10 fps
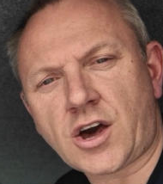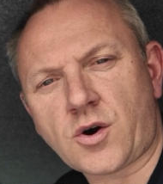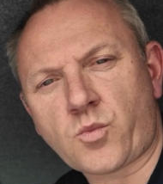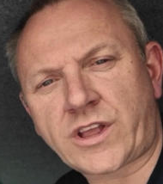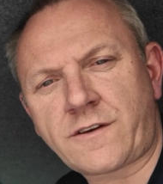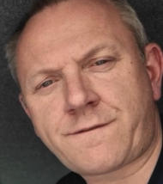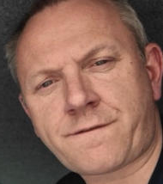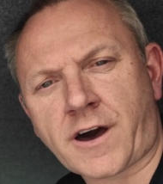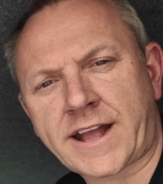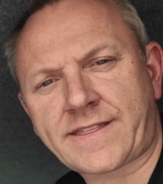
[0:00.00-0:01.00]
And when you
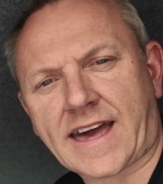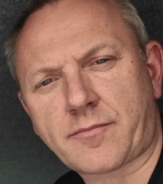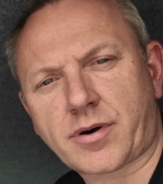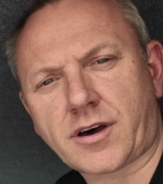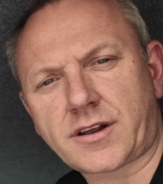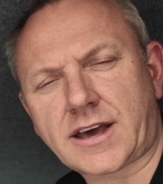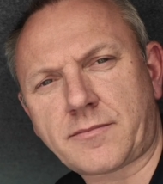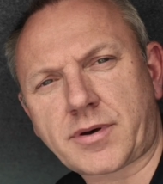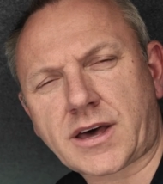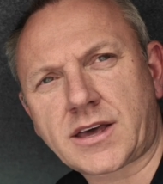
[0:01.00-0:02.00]
find that part
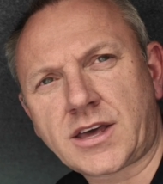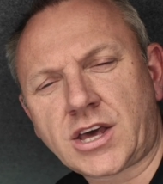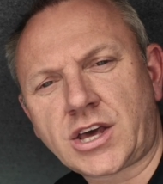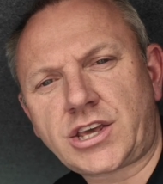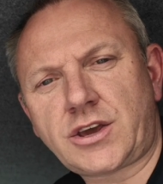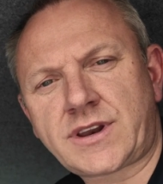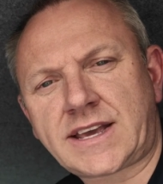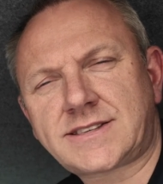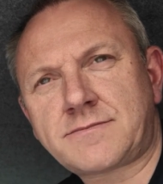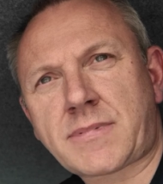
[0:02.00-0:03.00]
number, you
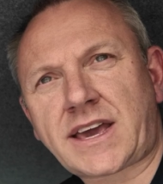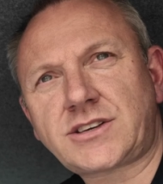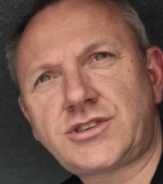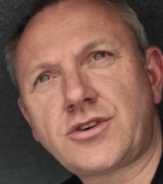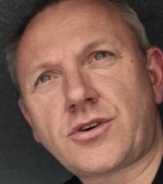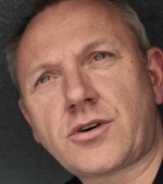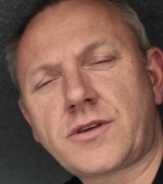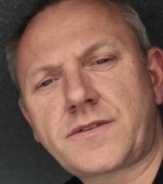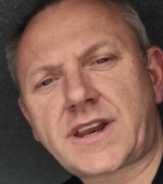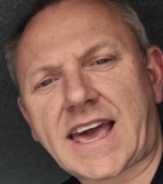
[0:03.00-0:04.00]
need to make sure
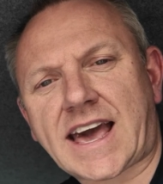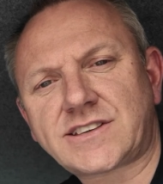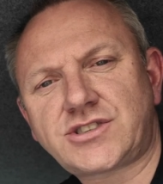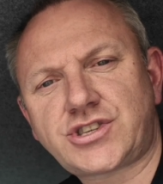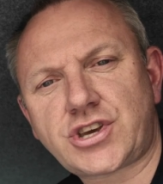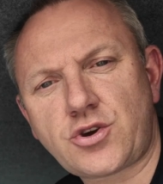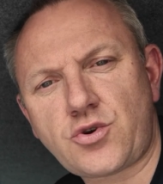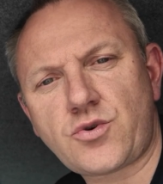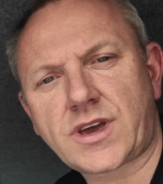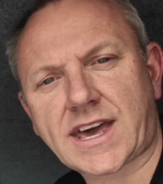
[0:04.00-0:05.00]
that it has
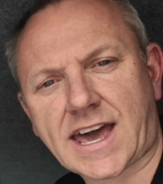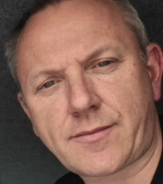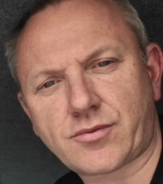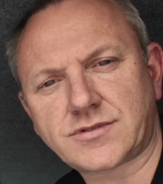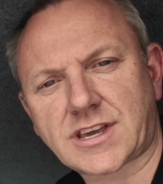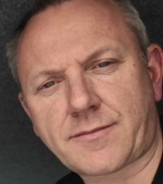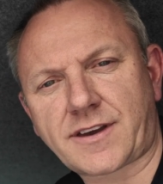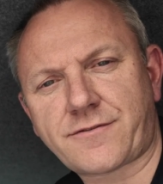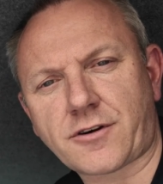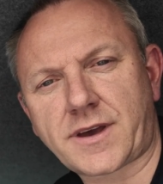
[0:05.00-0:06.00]
two cables
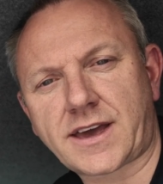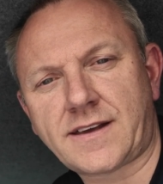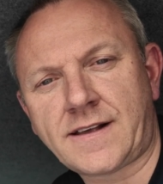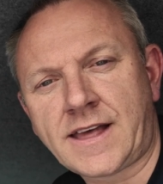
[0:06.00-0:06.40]
coming from it.